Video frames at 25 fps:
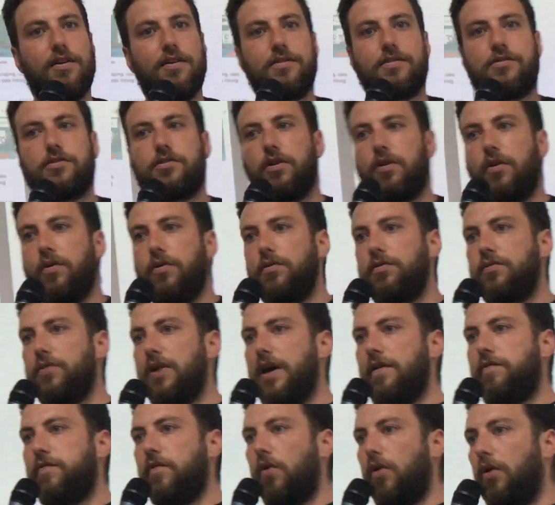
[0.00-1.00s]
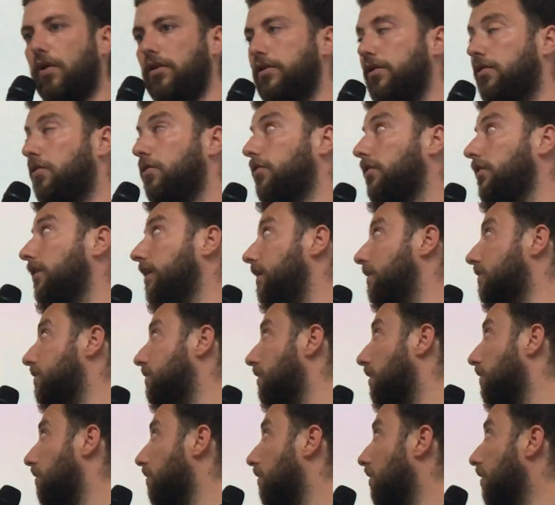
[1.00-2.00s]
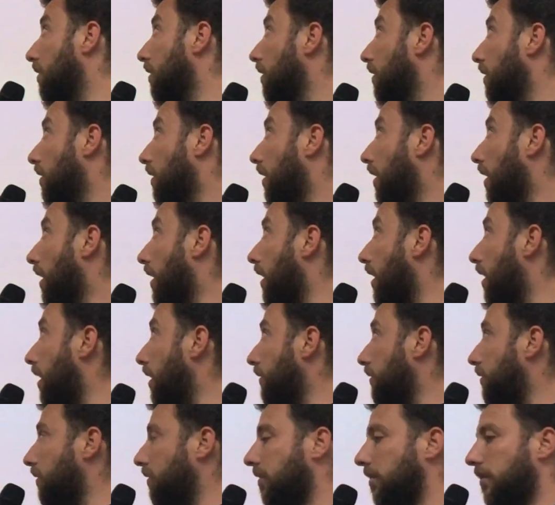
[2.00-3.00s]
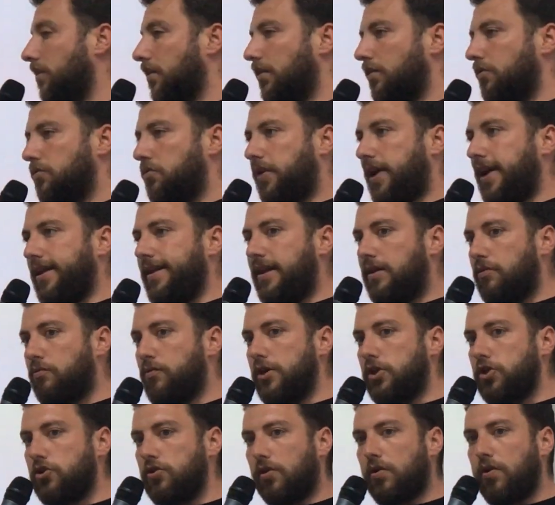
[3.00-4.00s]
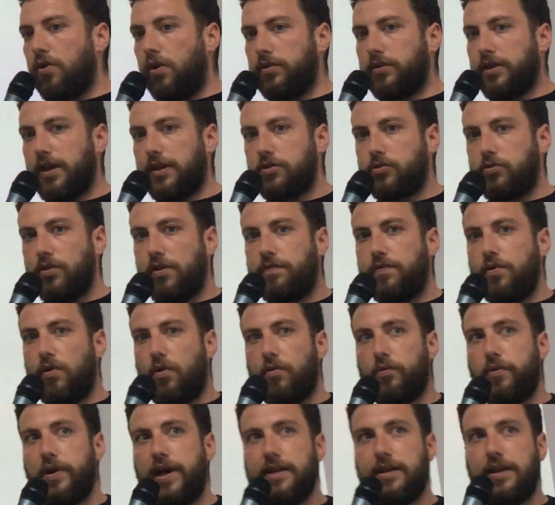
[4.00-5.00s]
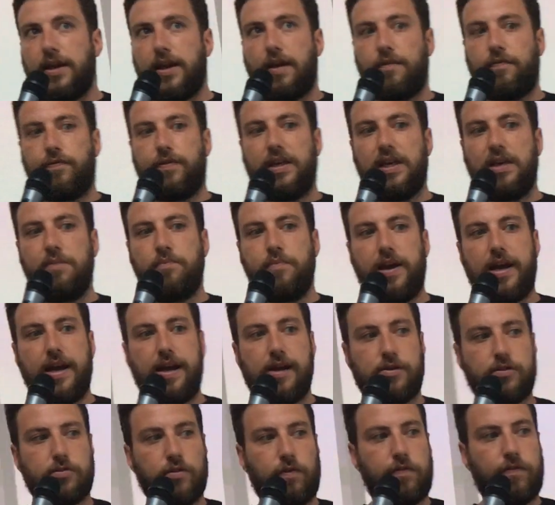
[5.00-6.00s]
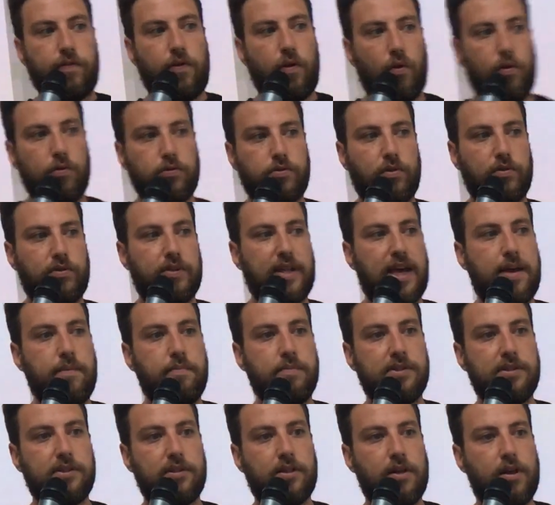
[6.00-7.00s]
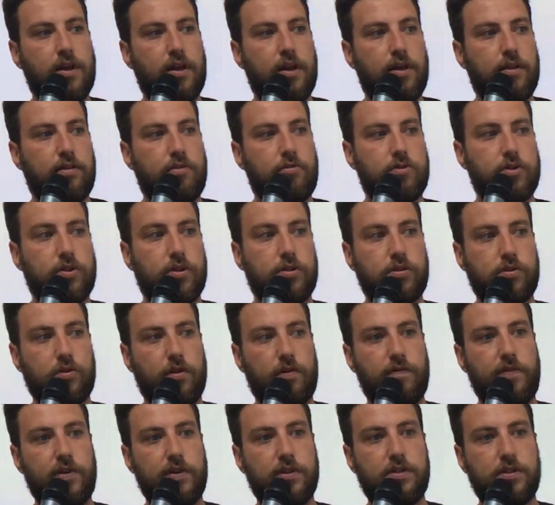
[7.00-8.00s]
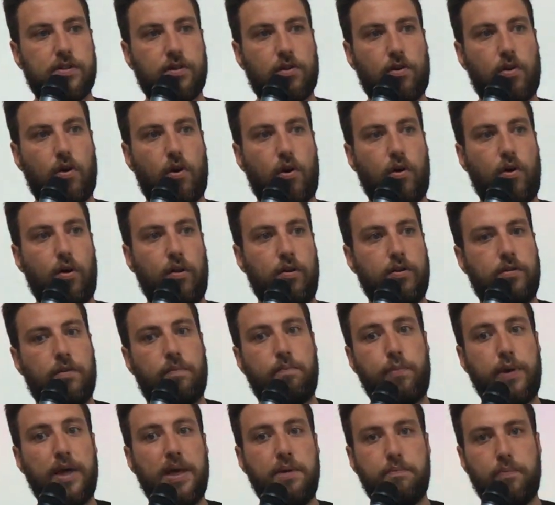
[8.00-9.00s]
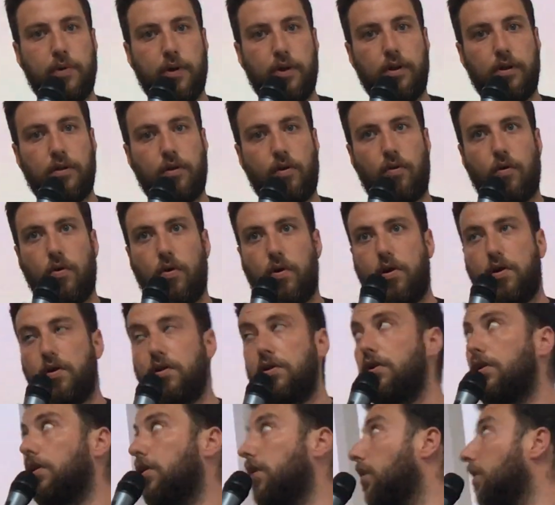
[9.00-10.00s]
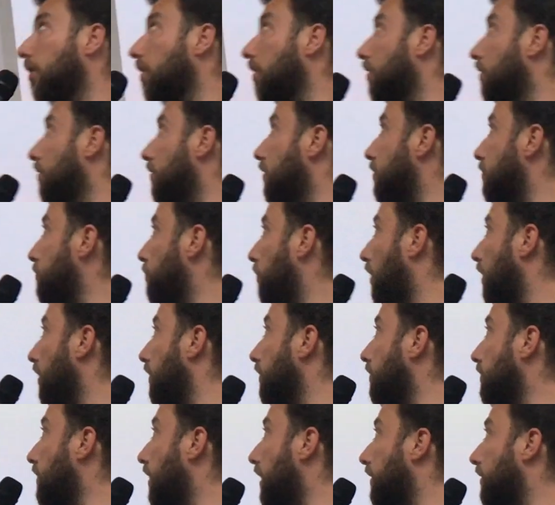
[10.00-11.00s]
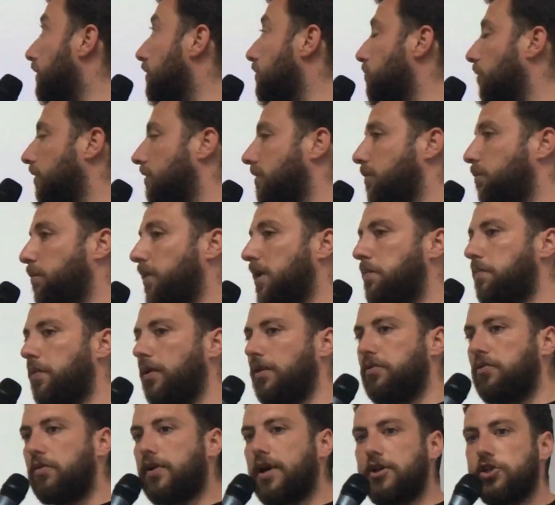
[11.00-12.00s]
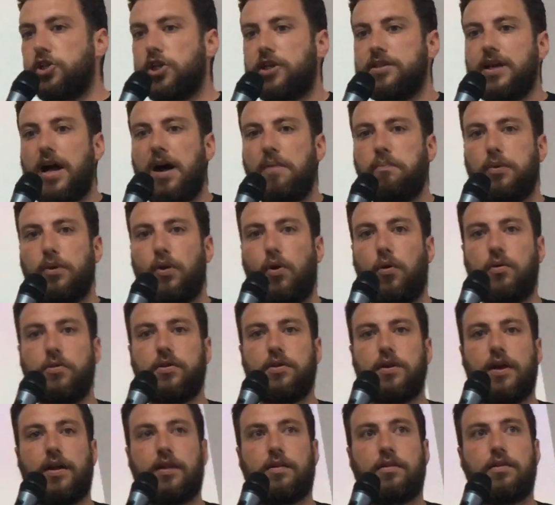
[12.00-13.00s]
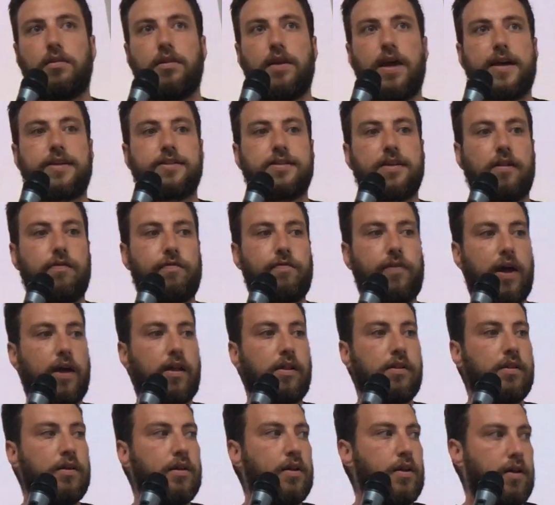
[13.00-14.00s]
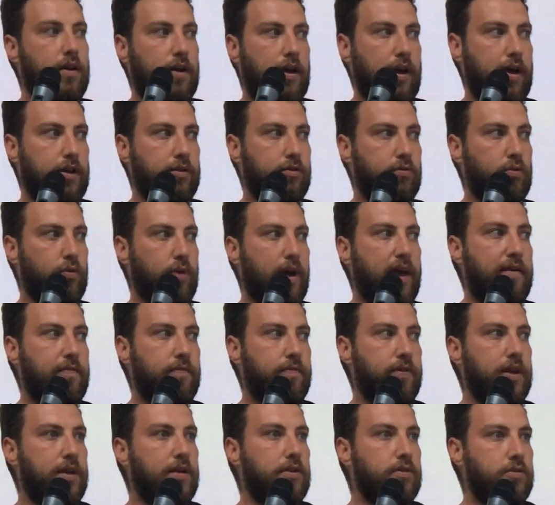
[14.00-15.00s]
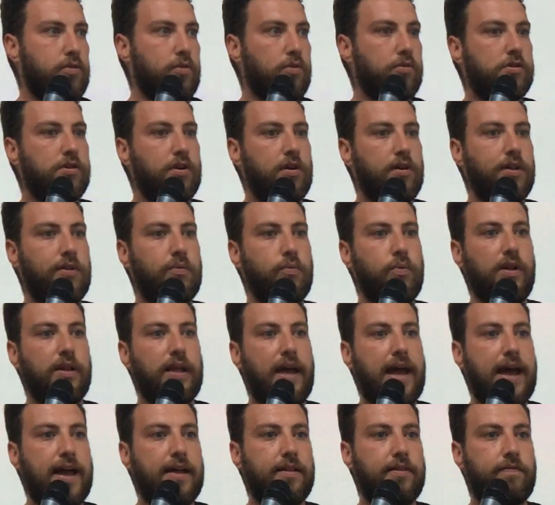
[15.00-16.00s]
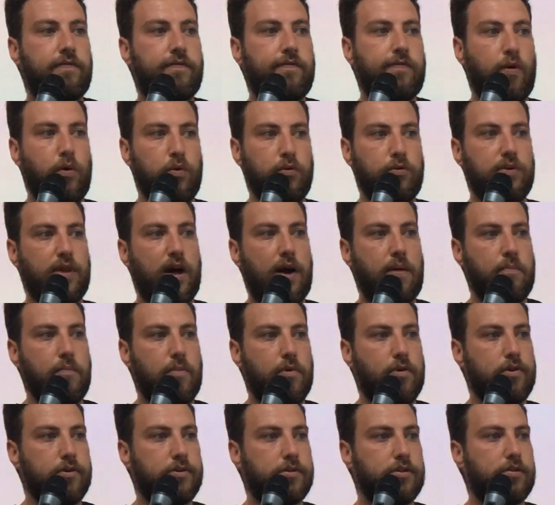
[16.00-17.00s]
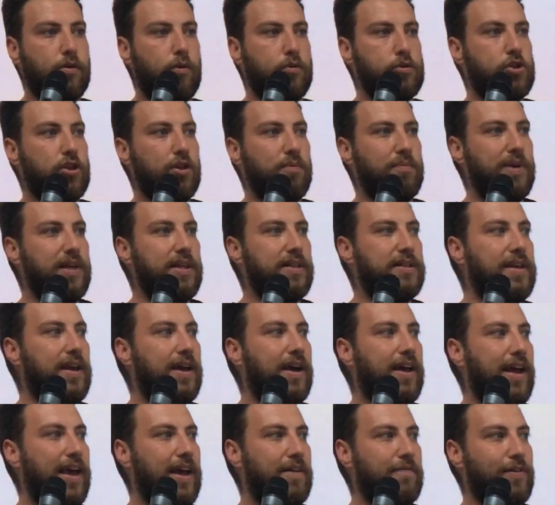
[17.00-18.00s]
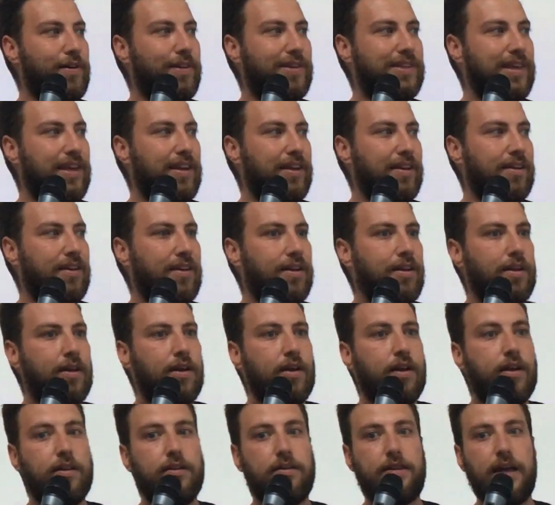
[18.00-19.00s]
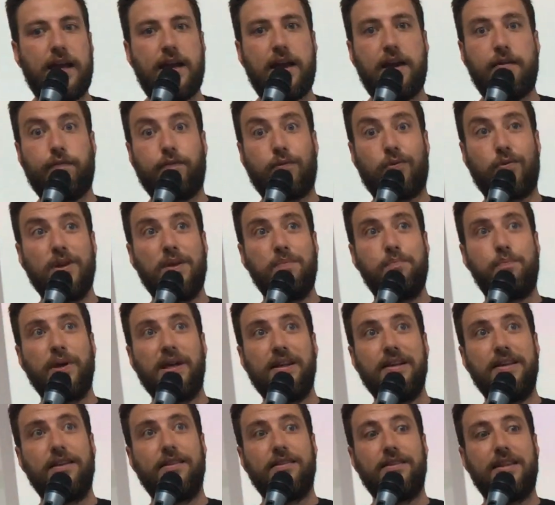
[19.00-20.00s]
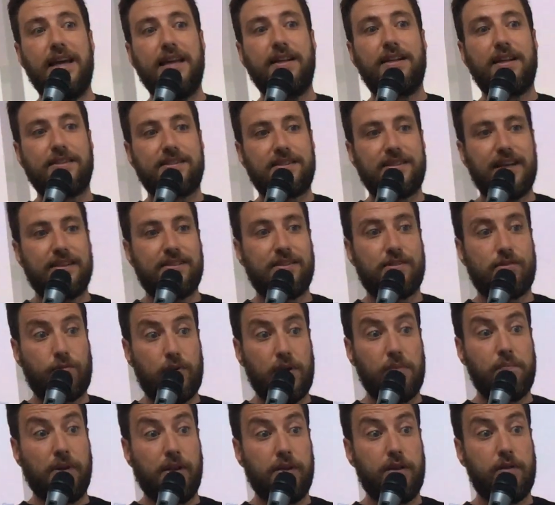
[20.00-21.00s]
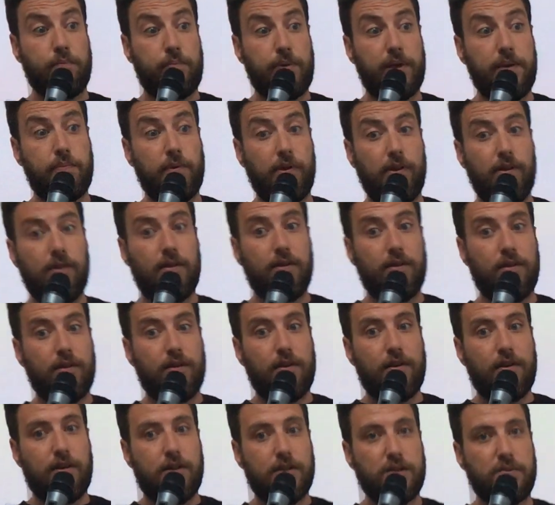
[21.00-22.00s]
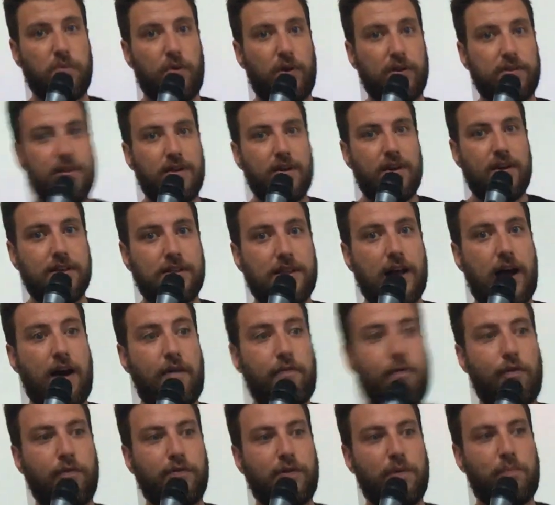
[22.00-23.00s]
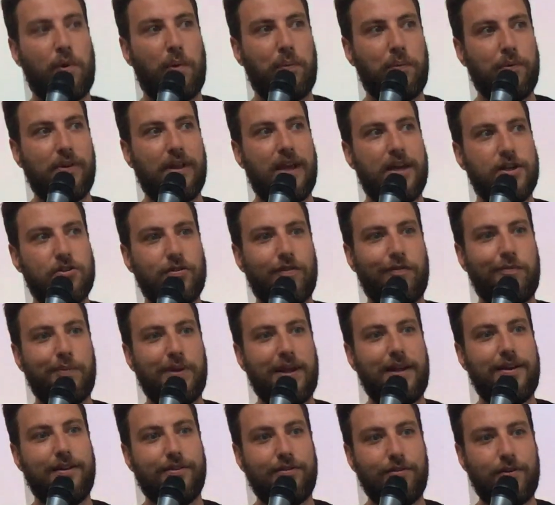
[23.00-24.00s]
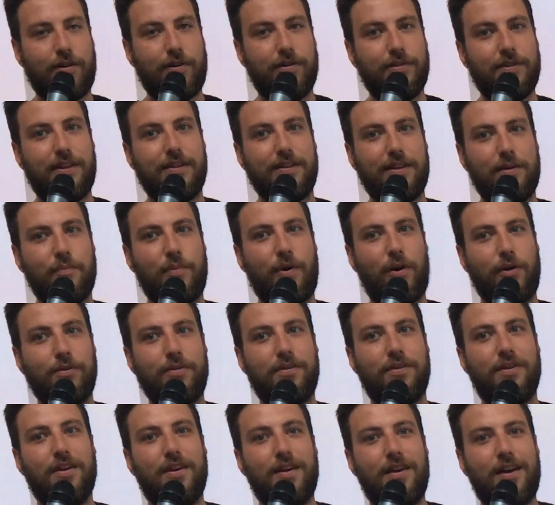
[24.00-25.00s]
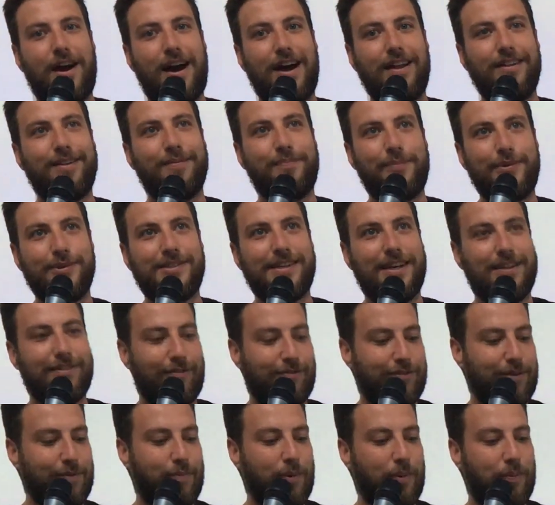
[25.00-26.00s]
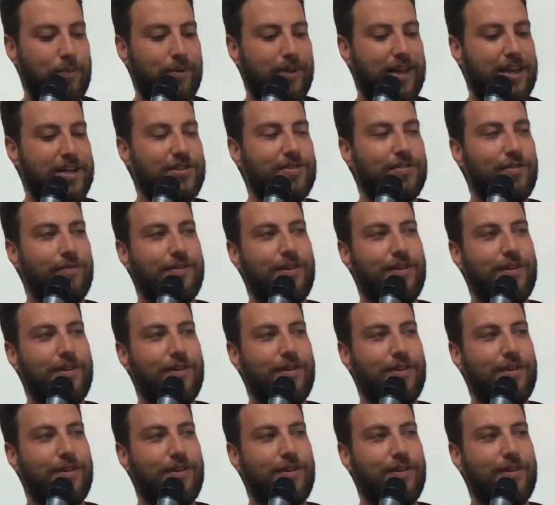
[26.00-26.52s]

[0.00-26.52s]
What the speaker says: So you have all the good leads there. And you can enrich your contacts. So if you already have emails or phones or names, there's a service called People, or this one is People. You can just upload an Excel file, and to every user it will add phone numbers, social media, everything. They have 3 billion data sets. 3 billion people is what? Is half of the population of planet Earth and about 100% of the population